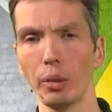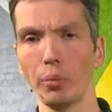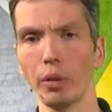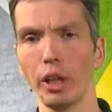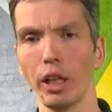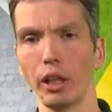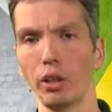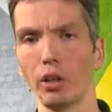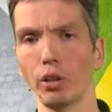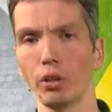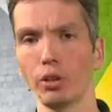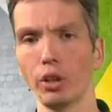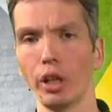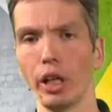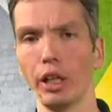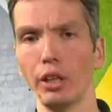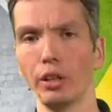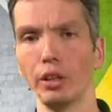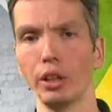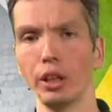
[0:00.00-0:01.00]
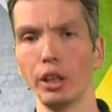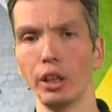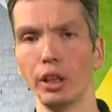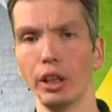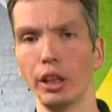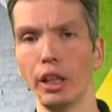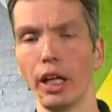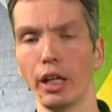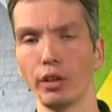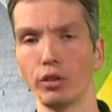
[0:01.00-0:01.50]
alongside
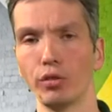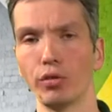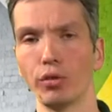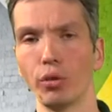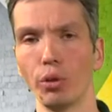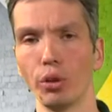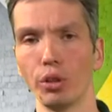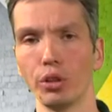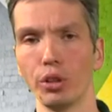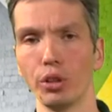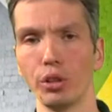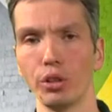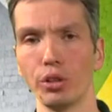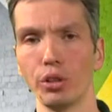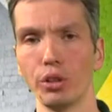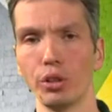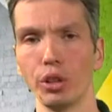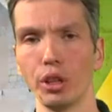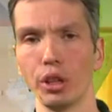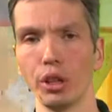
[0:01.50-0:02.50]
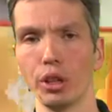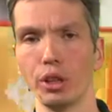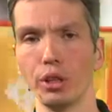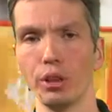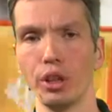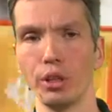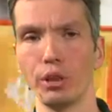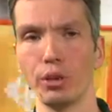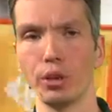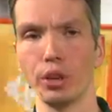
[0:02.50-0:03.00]
elective courses
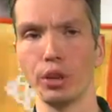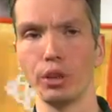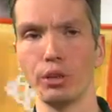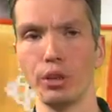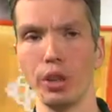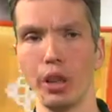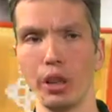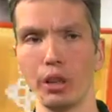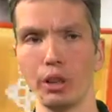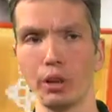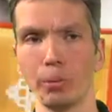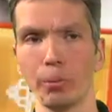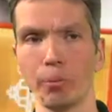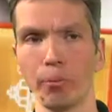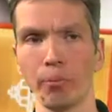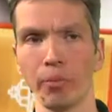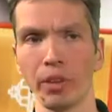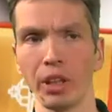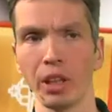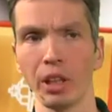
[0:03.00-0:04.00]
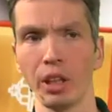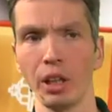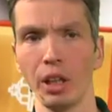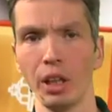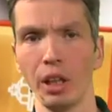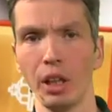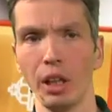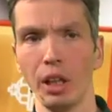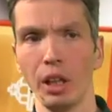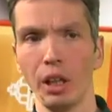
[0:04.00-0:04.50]
that you can take.
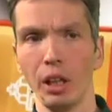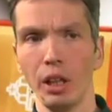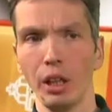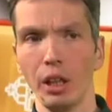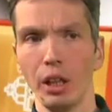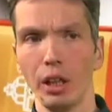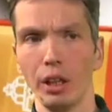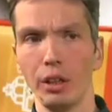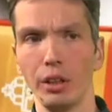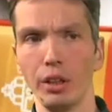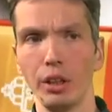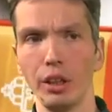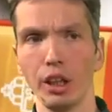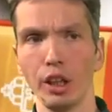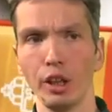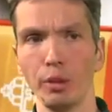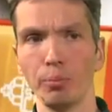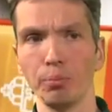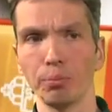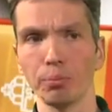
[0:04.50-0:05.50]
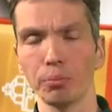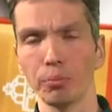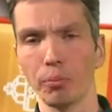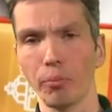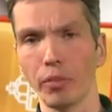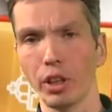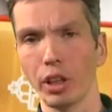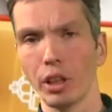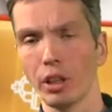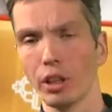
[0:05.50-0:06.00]
The
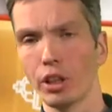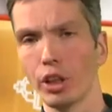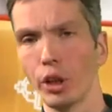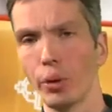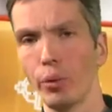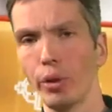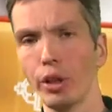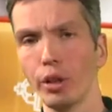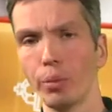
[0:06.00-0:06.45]
career